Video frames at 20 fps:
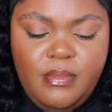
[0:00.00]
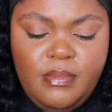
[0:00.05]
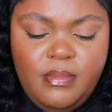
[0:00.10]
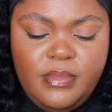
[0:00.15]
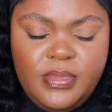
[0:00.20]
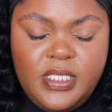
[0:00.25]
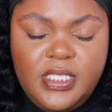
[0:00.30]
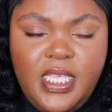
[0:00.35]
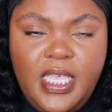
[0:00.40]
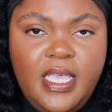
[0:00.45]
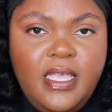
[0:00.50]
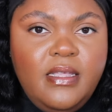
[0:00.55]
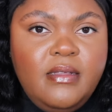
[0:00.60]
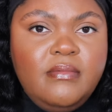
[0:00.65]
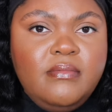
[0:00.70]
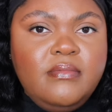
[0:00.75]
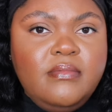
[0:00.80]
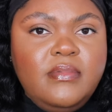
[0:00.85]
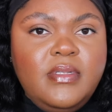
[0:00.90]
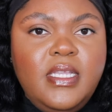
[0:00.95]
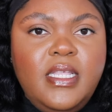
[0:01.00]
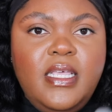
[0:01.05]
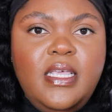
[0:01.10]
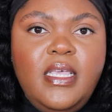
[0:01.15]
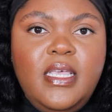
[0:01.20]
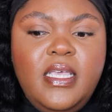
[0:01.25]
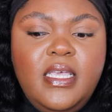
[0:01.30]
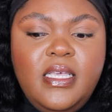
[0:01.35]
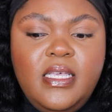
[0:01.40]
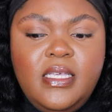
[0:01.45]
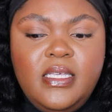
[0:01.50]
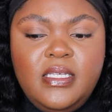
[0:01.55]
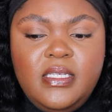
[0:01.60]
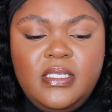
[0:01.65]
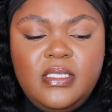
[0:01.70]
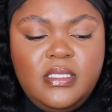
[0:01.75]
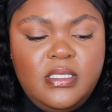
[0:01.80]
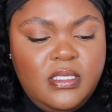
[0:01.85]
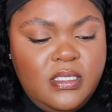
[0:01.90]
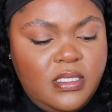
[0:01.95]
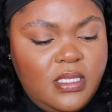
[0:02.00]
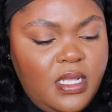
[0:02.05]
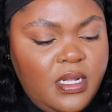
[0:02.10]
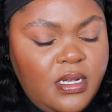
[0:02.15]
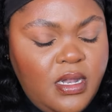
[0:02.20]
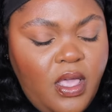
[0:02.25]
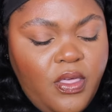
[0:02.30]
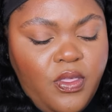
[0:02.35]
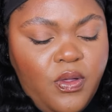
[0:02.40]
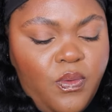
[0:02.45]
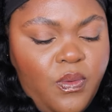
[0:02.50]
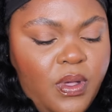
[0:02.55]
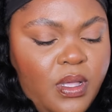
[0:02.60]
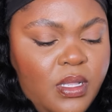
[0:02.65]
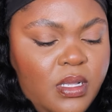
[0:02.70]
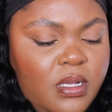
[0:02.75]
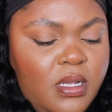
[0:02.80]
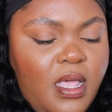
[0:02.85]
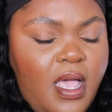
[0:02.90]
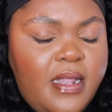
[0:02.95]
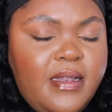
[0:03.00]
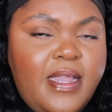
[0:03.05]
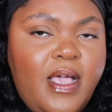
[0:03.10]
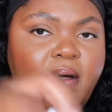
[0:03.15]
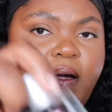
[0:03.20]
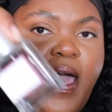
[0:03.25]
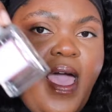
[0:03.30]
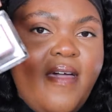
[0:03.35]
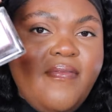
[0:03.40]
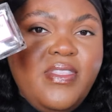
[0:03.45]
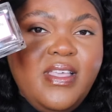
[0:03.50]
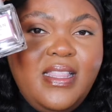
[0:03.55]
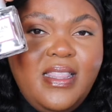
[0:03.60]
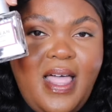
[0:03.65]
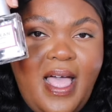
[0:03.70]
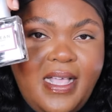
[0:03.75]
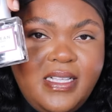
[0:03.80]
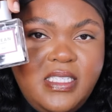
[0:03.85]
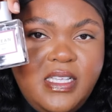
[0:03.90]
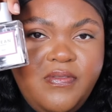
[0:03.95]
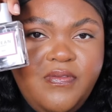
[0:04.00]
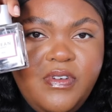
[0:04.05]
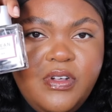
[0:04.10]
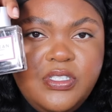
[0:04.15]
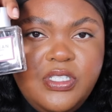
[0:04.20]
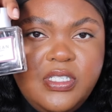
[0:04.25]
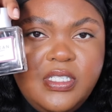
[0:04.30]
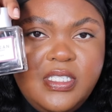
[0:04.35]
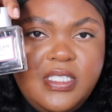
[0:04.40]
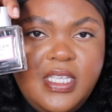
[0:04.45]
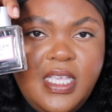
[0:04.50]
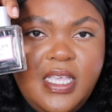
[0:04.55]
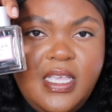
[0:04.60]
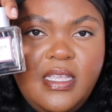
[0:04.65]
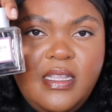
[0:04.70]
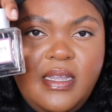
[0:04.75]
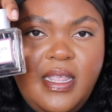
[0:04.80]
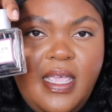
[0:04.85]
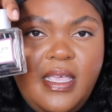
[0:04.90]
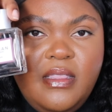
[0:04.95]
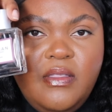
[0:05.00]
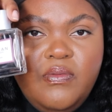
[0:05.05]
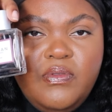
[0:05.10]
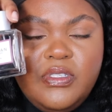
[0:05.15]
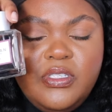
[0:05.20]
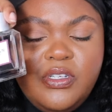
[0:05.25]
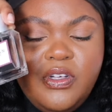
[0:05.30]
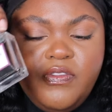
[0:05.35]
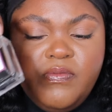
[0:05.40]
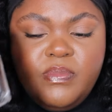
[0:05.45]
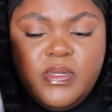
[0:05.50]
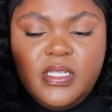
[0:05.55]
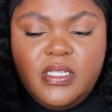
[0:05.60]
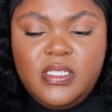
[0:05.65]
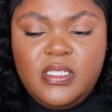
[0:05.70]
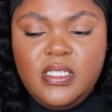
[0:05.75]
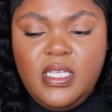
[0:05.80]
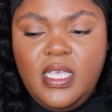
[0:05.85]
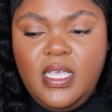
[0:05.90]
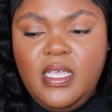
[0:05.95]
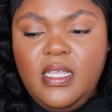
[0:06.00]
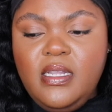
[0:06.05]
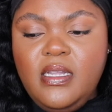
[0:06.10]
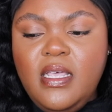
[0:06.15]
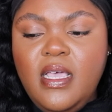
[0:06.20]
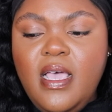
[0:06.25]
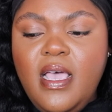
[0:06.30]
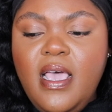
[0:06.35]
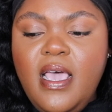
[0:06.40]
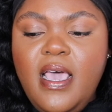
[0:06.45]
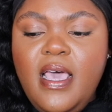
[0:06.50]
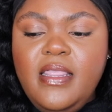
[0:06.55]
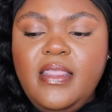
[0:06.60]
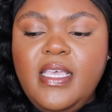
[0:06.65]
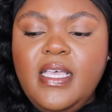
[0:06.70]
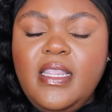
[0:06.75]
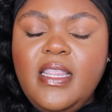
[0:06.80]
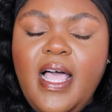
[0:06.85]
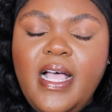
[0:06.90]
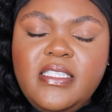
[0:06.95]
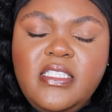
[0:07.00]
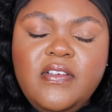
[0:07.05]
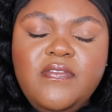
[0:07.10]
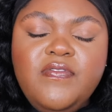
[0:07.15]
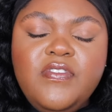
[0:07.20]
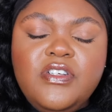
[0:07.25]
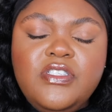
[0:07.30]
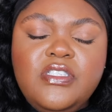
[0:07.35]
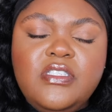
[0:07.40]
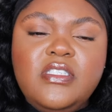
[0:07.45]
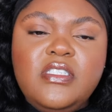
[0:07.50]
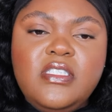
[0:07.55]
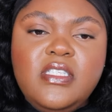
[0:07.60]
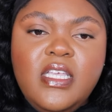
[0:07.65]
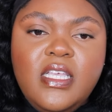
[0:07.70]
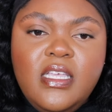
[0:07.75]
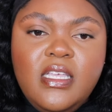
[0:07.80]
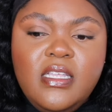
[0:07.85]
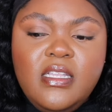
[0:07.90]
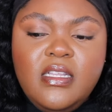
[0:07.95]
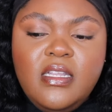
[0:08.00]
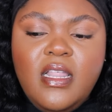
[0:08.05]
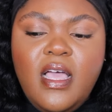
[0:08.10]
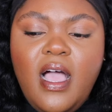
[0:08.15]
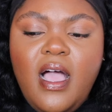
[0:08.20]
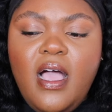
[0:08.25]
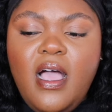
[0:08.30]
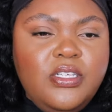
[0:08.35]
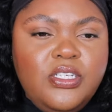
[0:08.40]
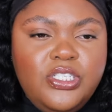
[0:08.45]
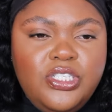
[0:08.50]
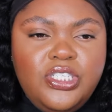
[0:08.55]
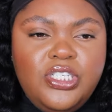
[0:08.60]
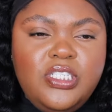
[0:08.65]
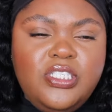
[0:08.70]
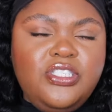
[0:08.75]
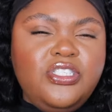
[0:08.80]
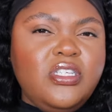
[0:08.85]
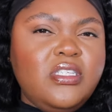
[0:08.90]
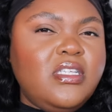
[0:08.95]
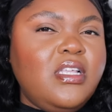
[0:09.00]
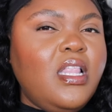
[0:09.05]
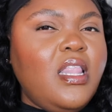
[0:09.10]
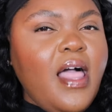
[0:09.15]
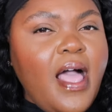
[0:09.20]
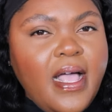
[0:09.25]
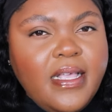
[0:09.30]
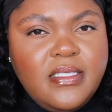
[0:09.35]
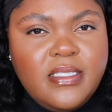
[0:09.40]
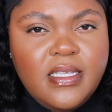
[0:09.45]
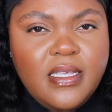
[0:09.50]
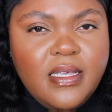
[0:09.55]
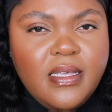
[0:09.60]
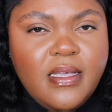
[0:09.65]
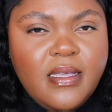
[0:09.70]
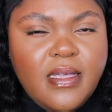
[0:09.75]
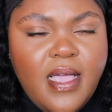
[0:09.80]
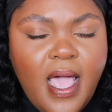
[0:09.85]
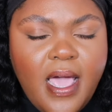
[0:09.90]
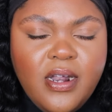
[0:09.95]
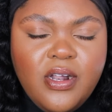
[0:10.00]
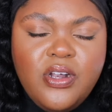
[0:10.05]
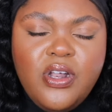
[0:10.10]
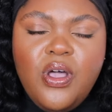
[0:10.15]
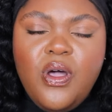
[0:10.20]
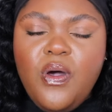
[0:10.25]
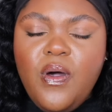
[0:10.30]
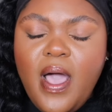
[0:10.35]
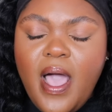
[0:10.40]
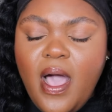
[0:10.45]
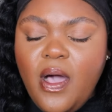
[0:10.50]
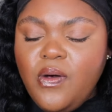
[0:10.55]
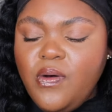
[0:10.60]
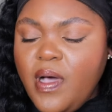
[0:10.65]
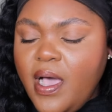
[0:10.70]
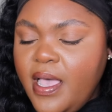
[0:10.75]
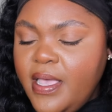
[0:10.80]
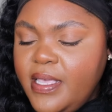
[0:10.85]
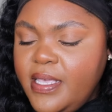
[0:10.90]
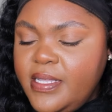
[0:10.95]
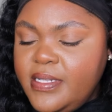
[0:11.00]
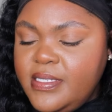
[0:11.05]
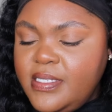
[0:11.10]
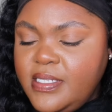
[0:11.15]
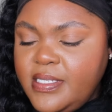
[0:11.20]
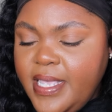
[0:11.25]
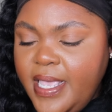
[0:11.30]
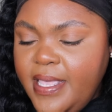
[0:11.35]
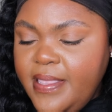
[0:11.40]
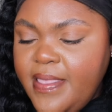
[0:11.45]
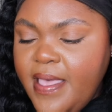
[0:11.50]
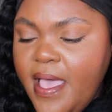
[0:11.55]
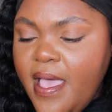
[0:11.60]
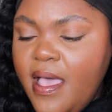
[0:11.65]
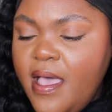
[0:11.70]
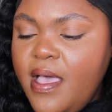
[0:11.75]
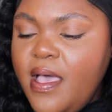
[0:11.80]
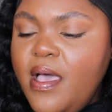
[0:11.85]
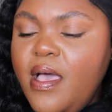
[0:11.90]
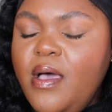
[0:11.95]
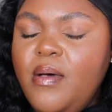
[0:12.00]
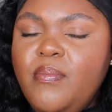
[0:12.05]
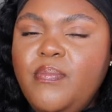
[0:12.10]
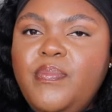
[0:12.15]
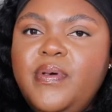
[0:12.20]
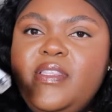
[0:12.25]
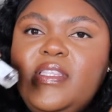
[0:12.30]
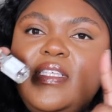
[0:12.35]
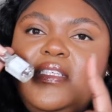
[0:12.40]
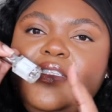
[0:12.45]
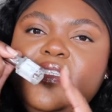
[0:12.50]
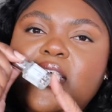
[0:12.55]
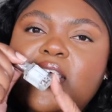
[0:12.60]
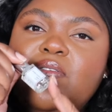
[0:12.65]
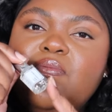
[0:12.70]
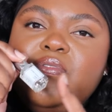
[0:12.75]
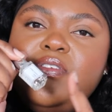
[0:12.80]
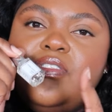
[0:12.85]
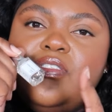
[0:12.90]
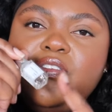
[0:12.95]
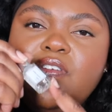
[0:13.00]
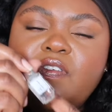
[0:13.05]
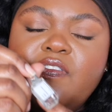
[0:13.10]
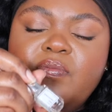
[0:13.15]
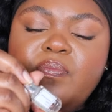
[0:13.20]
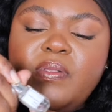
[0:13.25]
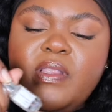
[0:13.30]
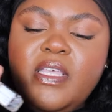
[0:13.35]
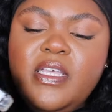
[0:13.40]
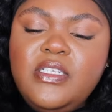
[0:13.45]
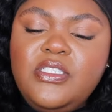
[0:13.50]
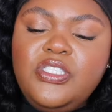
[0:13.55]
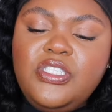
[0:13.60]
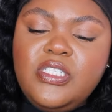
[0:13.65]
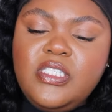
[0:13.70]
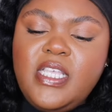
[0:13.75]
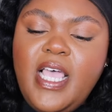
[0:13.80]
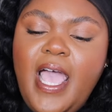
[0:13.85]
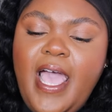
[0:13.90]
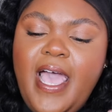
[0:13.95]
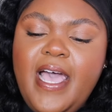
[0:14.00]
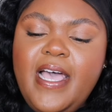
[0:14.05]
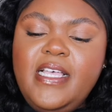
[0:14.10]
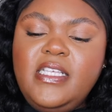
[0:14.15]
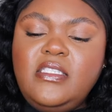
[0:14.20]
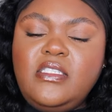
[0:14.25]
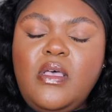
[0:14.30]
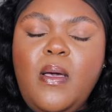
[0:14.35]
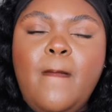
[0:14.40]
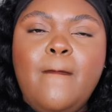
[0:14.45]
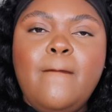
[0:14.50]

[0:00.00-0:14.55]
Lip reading: Skin is another one. Now I have the classic version of Skin and the Reserve Blend of Skin. The classic version of Skin, she's just classic. I don't know how I can say that, but the Skin Reserve blend just has